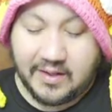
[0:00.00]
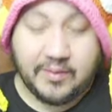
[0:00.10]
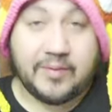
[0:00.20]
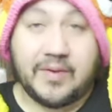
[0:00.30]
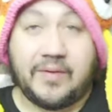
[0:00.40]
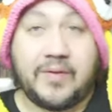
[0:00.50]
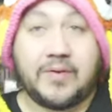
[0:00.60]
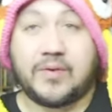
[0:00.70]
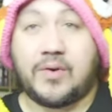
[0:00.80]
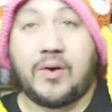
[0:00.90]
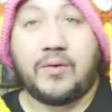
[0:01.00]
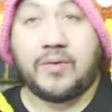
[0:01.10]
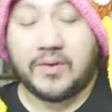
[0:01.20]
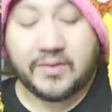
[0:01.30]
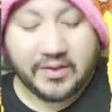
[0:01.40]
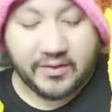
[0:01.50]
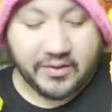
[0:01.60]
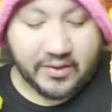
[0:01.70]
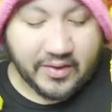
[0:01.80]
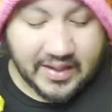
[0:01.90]
if you scroll, it'll tell you
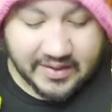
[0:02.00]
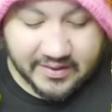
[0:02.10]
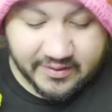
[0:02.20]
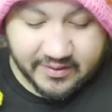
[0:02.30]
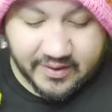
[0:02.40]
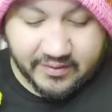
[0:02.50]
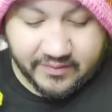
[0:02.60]
your grades. So